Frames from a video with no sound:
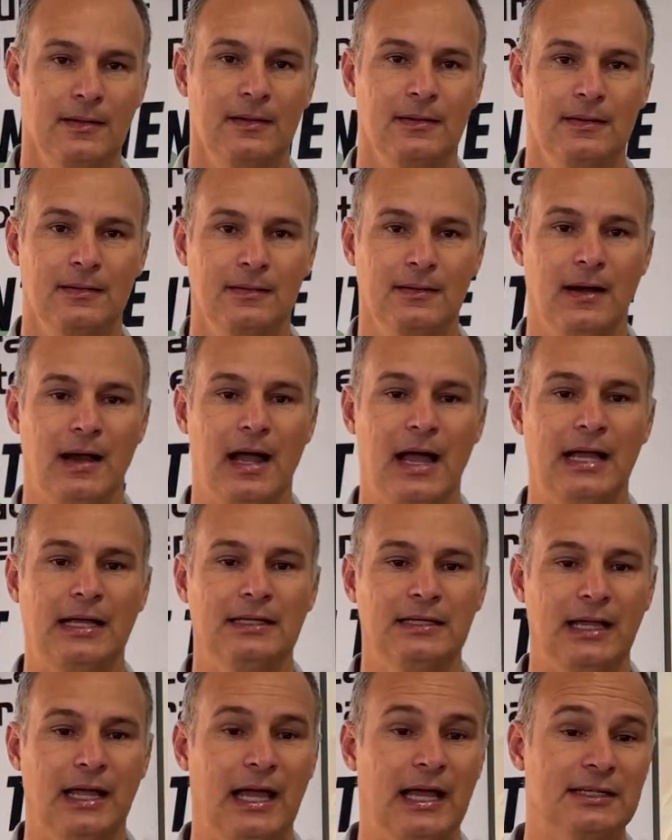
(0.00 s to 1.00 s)
Right,
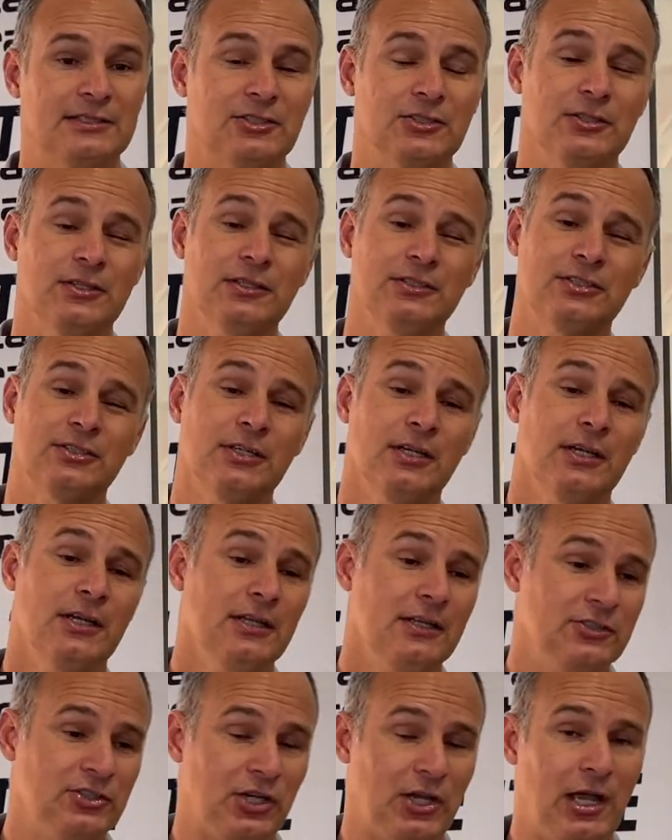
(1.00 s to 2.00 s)
yeah, so there's
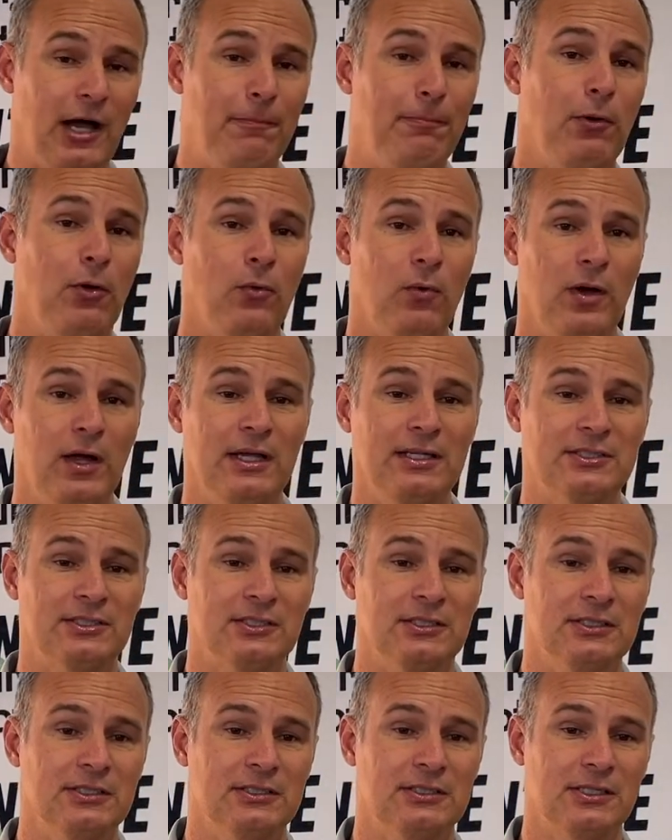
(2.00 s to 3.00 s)
a couple of ways
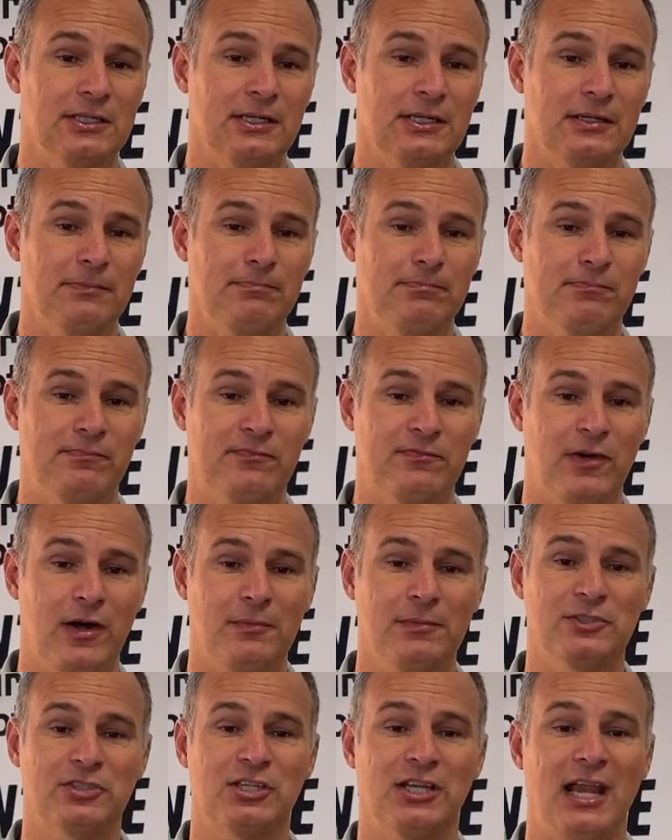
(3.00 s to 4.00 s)
that
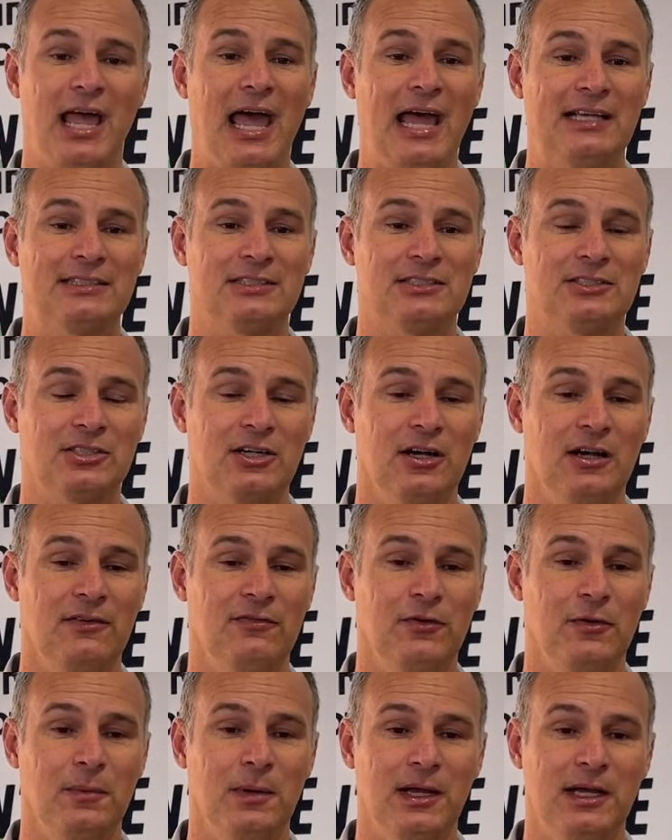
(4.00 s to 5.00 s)
farmers can access our
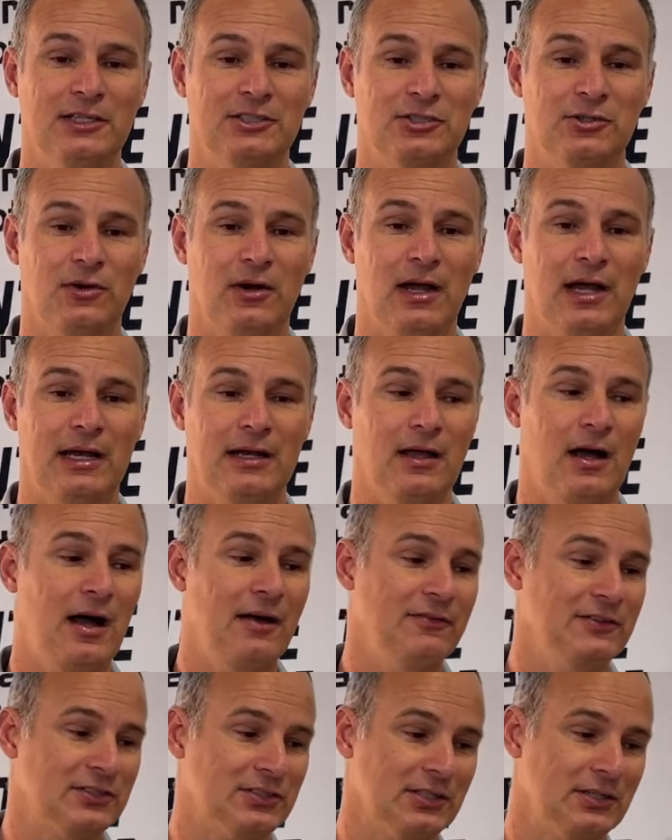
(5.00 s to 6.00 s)
information, right?
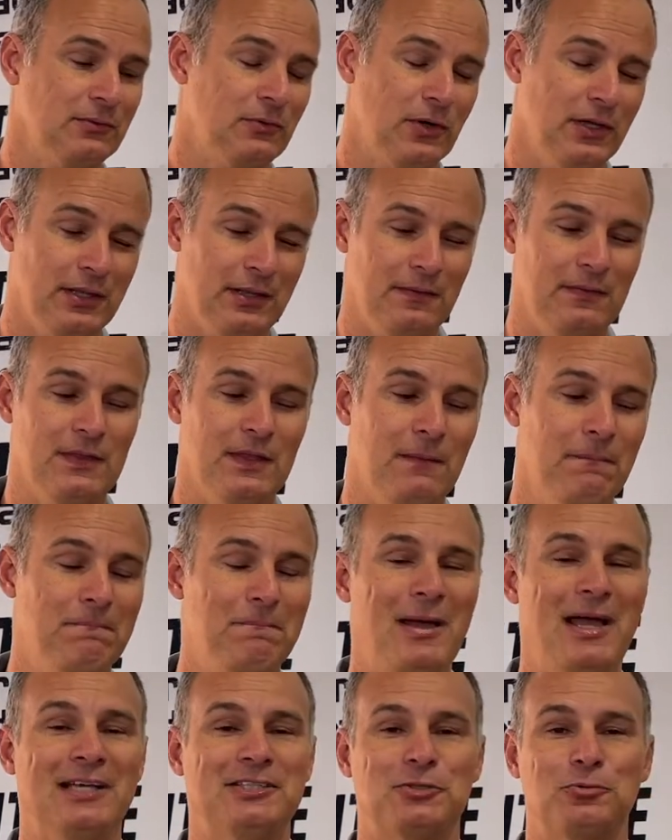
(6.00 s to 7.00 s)
Obviously, one of the
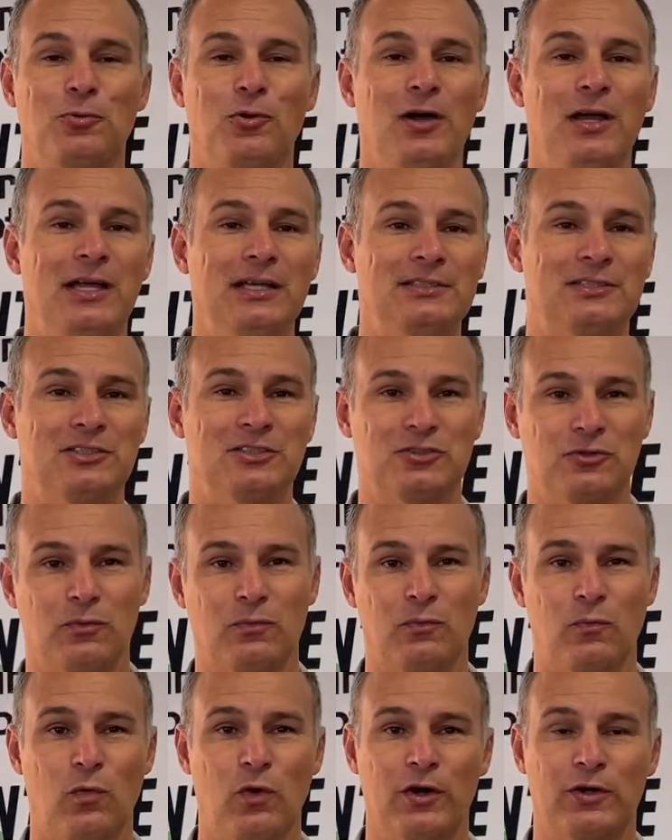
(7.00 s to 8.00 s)
best ways is to
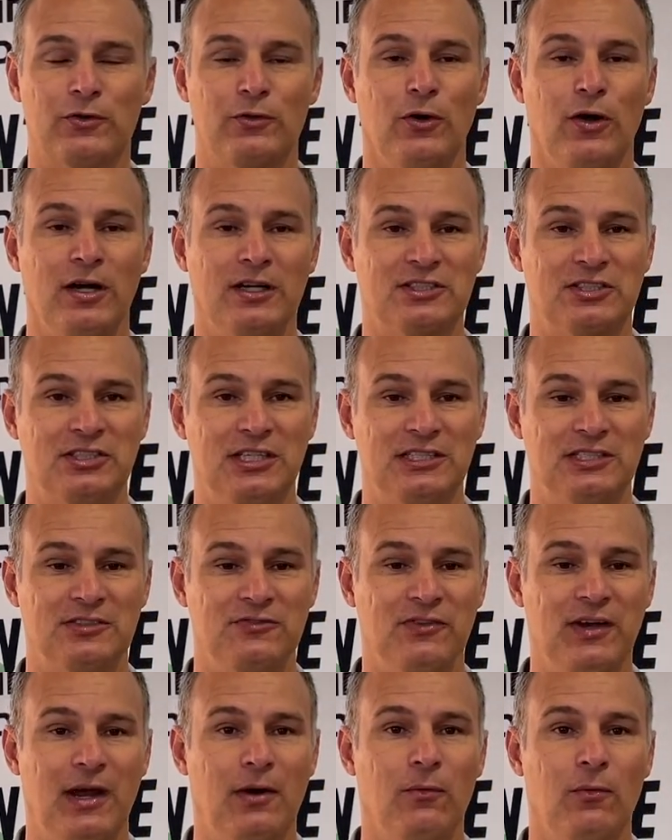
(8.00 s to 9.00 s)
work through our
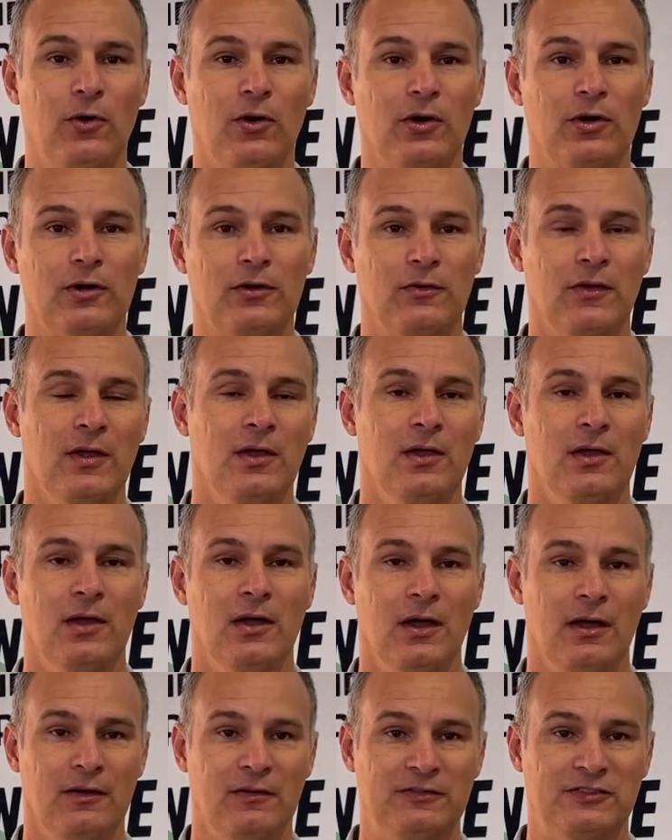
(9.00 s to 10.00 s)
extensive network
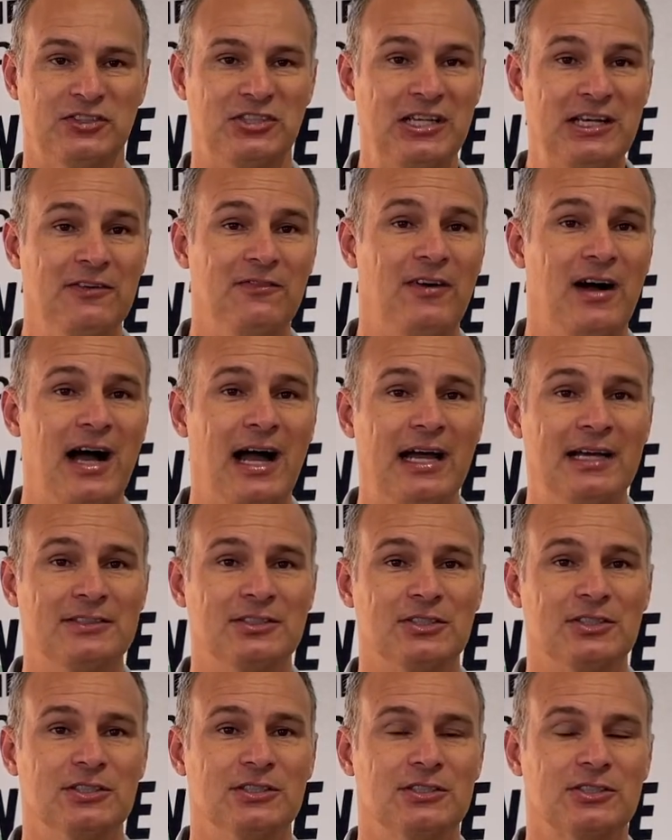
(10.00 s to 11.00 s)
of seed
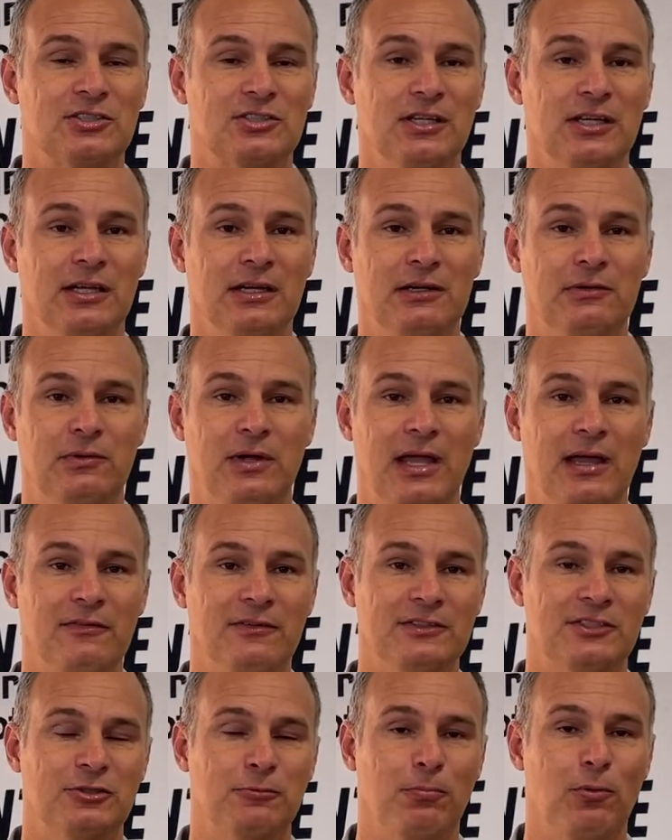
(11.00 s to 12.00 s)
advisors, and we have
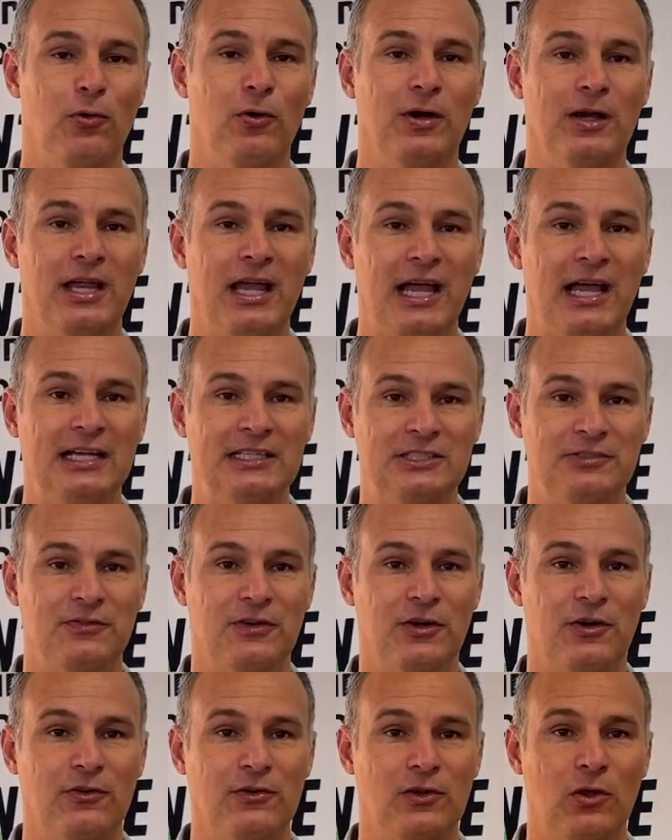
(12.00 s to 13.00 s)
a support cast
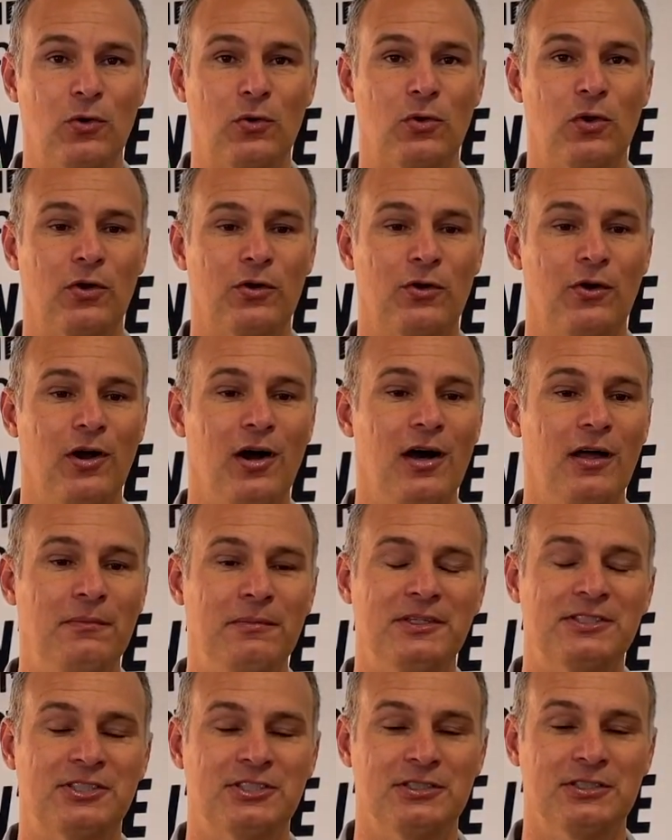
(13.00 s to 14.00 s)
of local
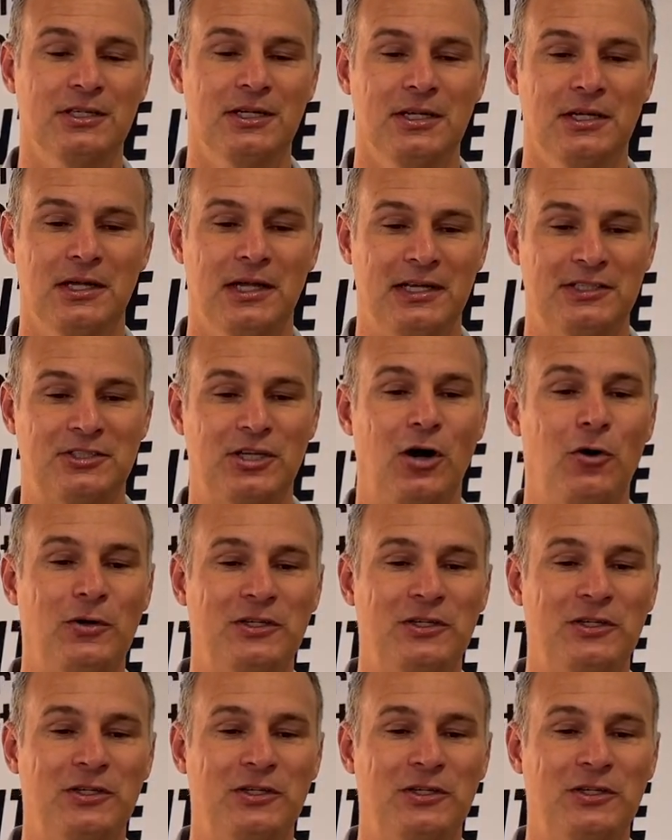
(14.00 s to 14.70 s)
agronomists, and it's always